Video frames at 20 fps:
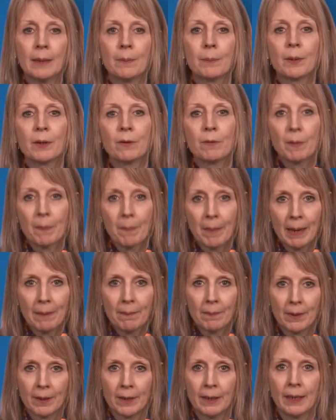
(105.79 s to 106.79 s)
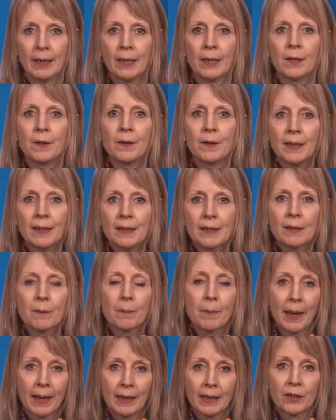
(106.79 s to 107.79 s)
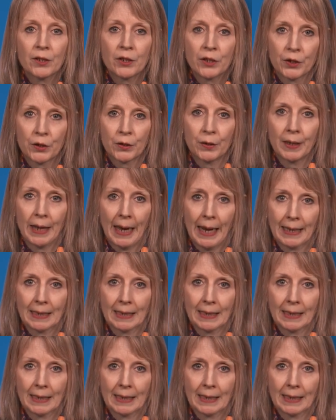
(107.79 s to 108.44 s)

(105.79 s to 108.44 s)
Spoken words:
but remember, you need to manage student